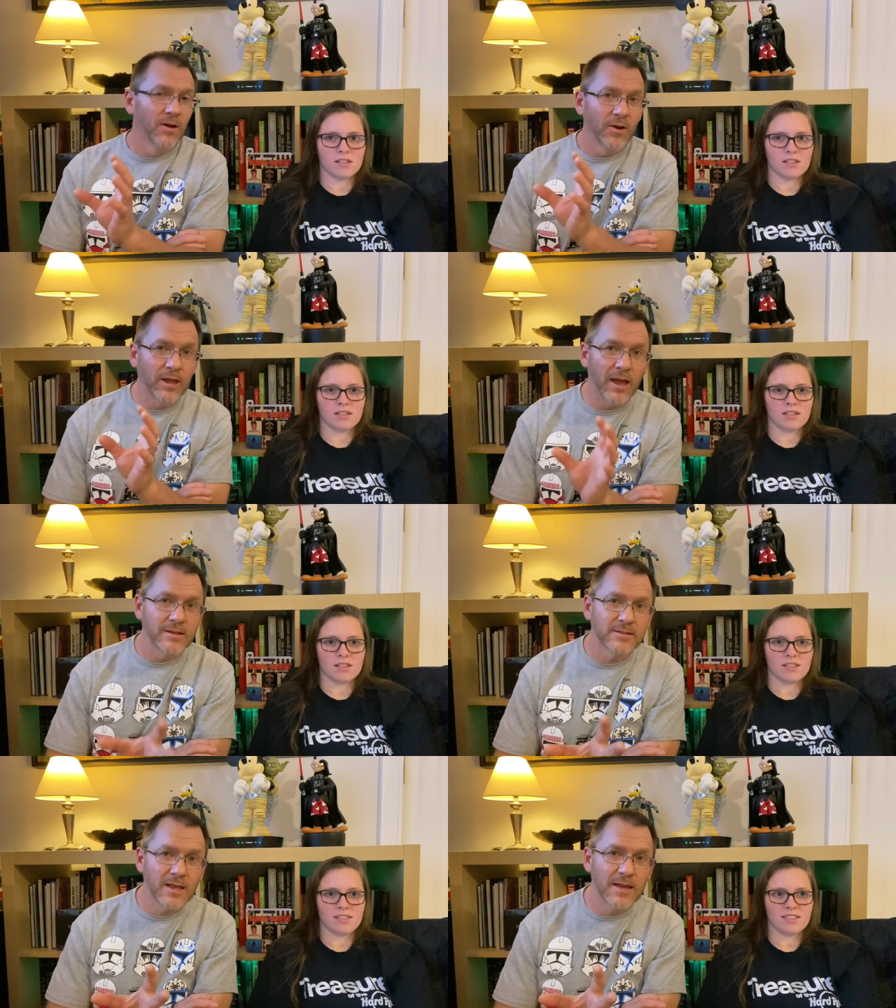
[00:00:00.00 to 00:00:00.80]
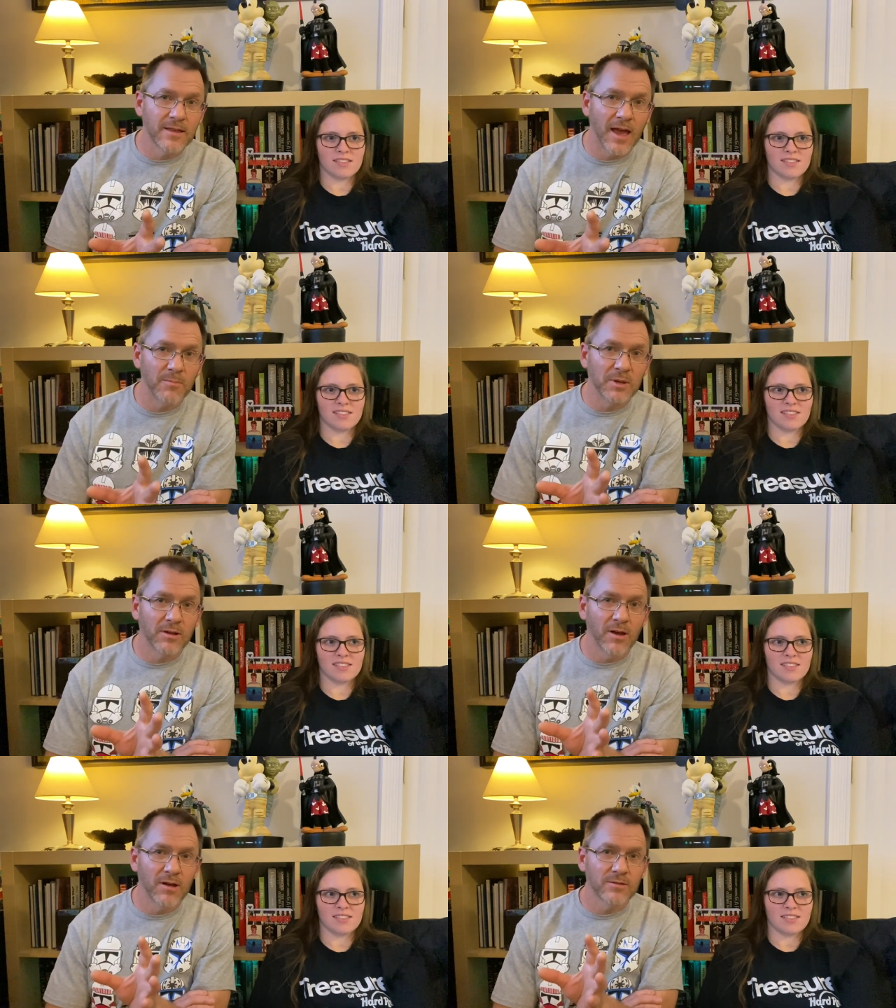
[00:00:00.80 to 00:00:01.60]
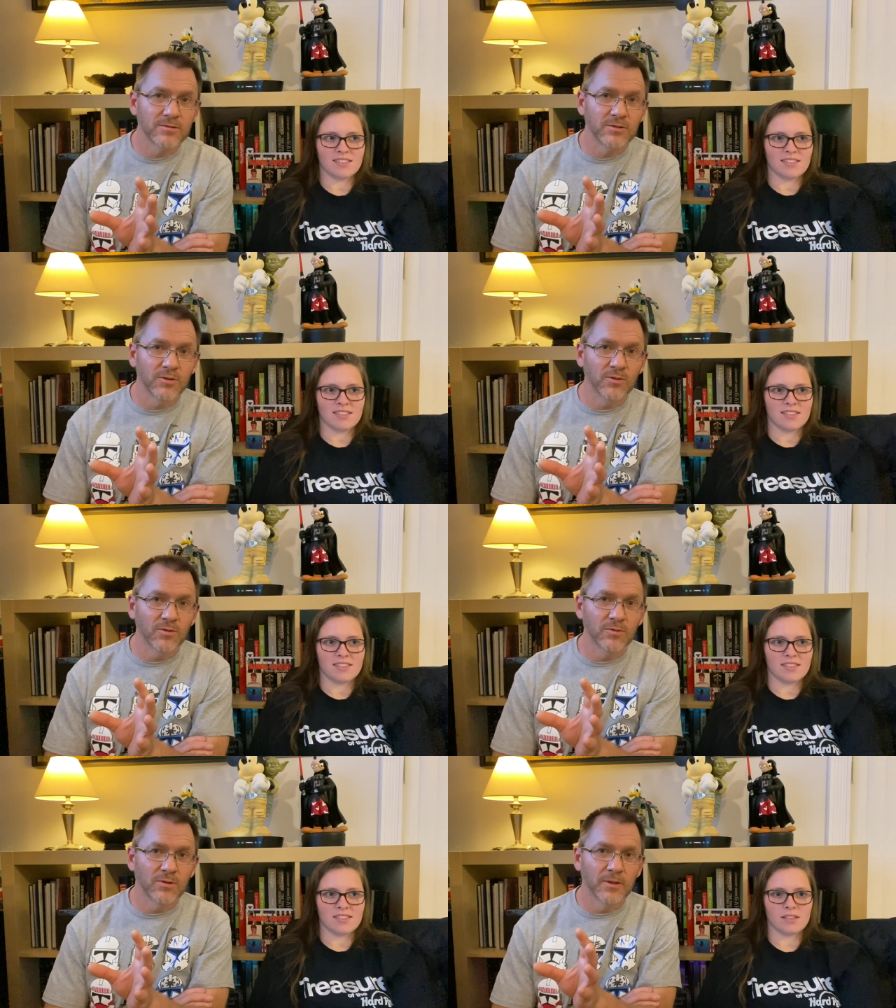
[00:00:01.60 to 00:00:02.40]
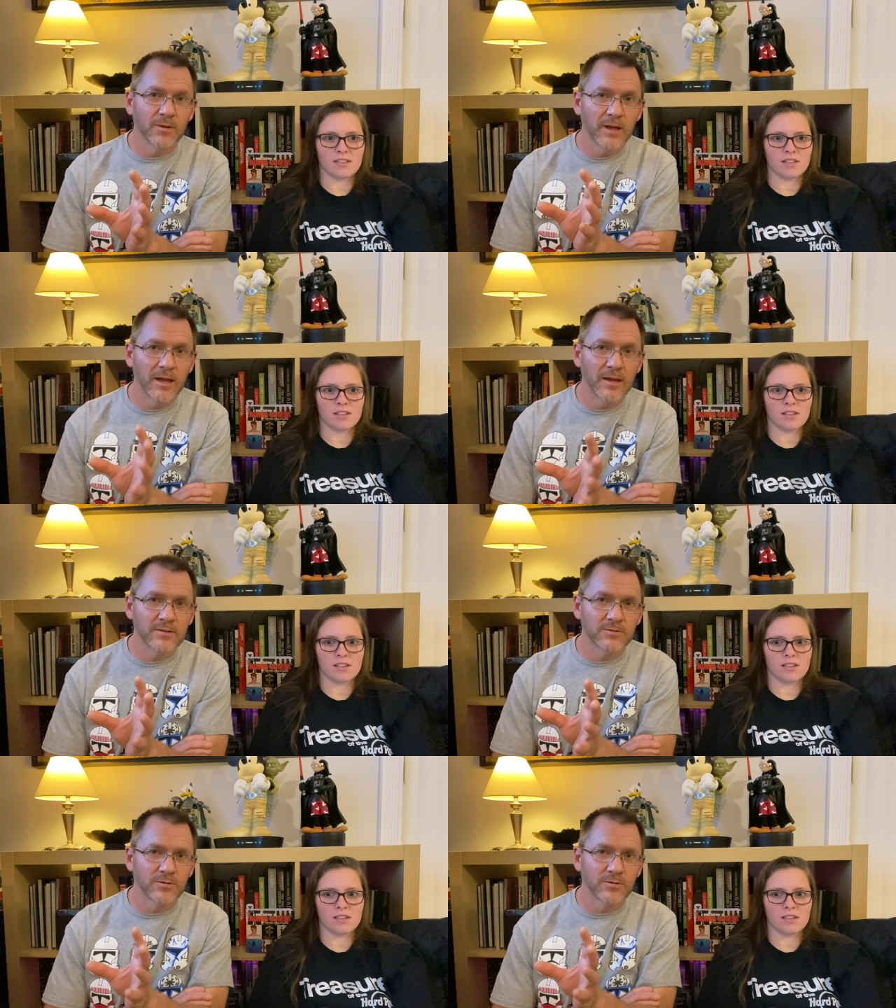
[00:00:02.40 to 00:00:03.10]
Speaker 1: Okay, I say that because, you know, the Lay's,